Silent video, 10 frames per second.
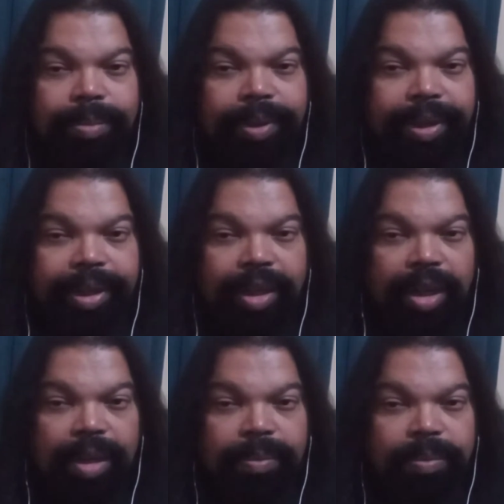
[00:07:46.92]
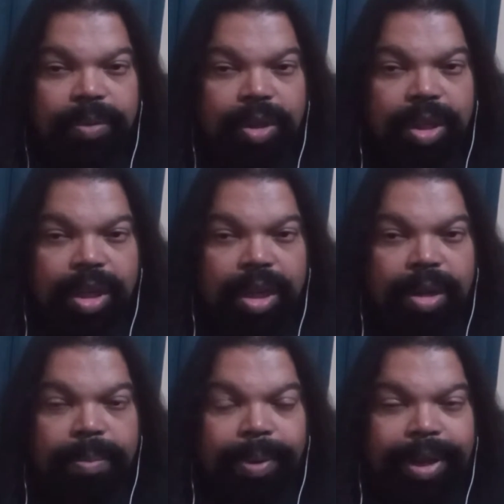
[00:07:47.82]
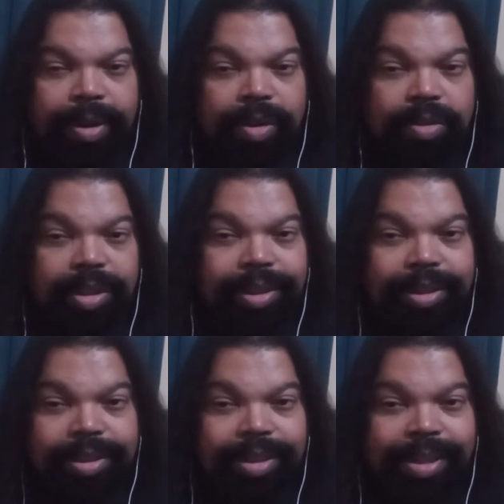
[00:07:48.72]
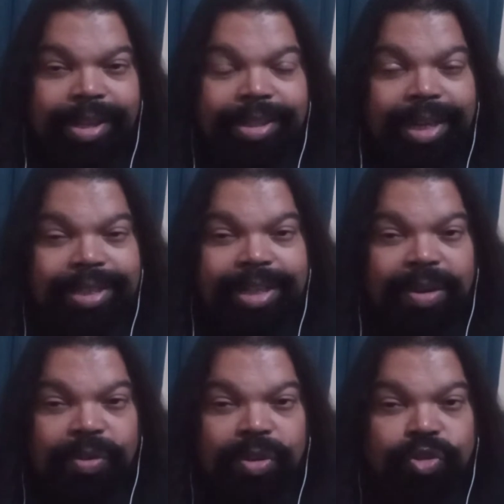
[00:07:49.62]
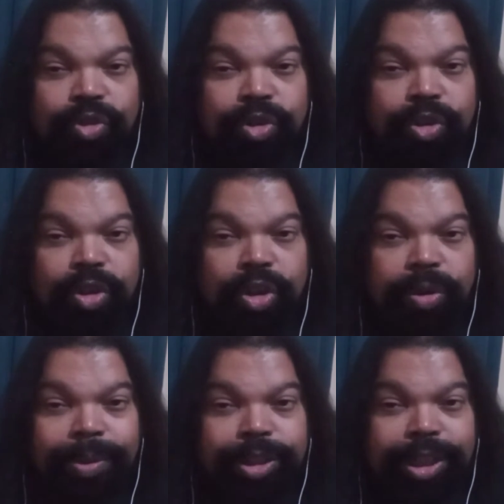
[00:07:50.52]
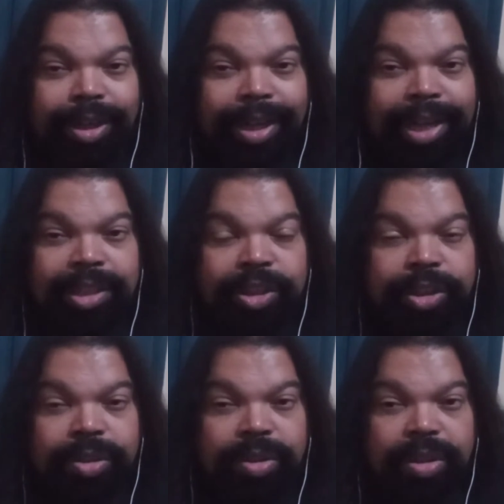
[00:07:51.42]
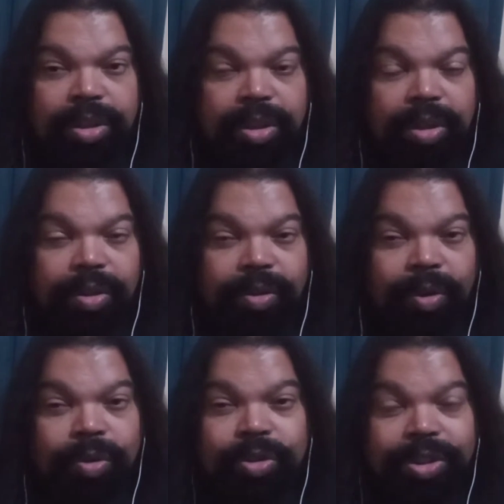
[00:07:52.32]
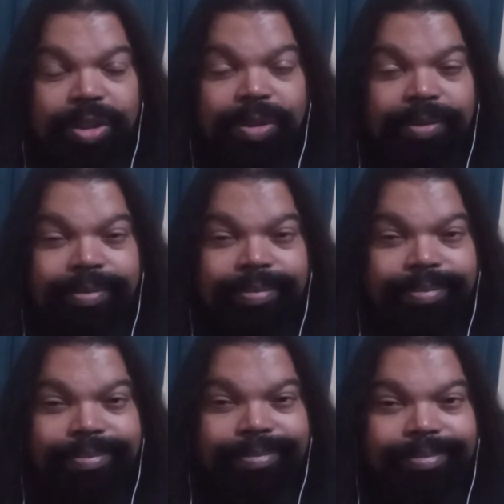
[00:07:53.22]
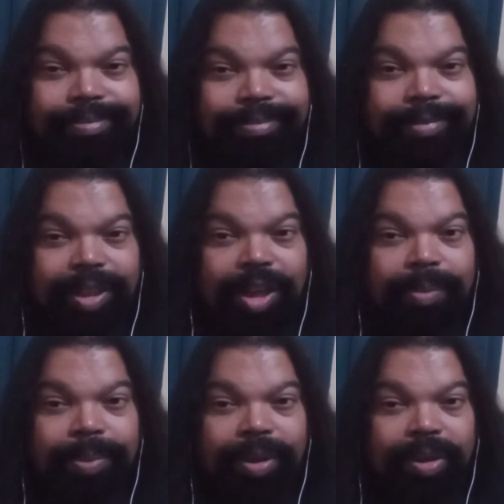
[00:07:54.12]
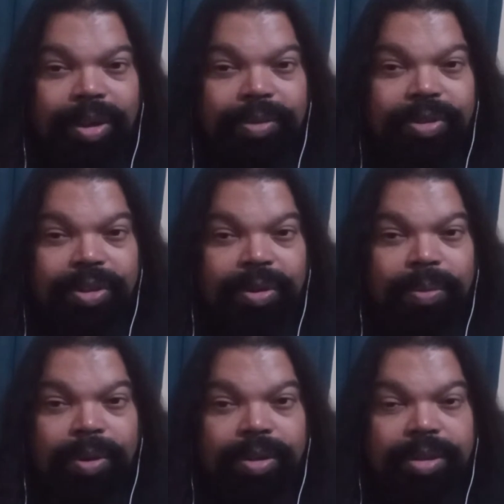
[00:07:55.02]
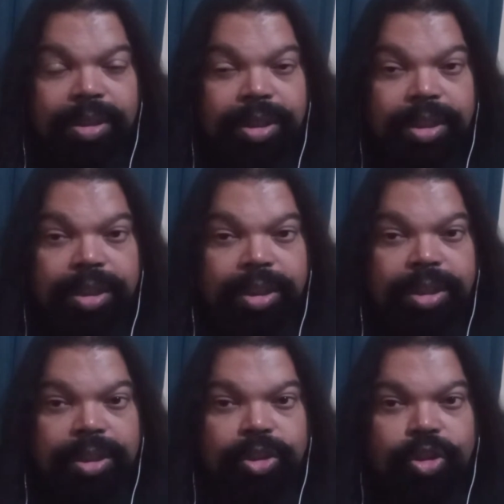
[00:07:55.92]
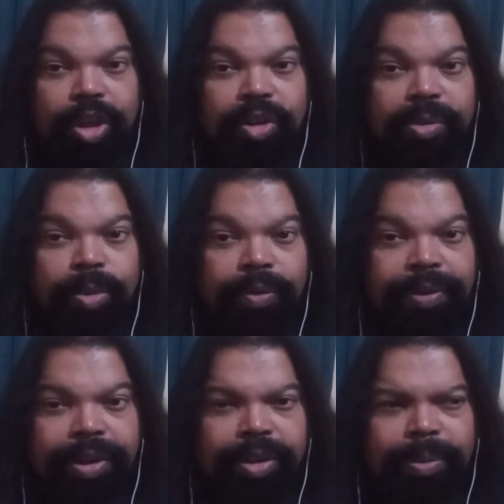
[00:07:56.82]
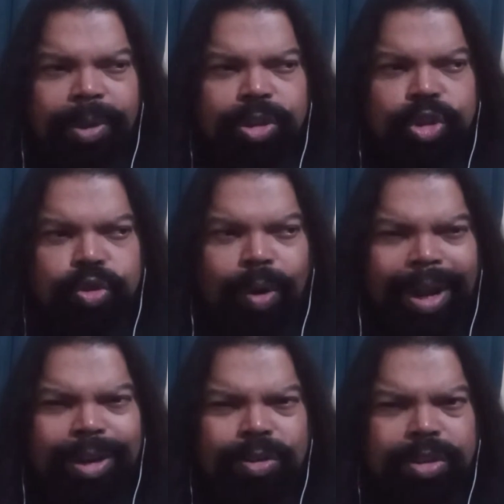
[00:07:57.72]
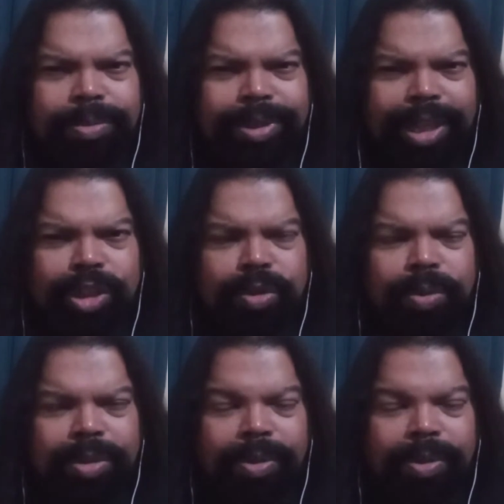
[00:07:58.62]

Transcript: But yeah, playing on things that I said I was going to do with the channel last year, those are still up. You know, I still want to try to do more videos. I want to try to do some scheduled ones.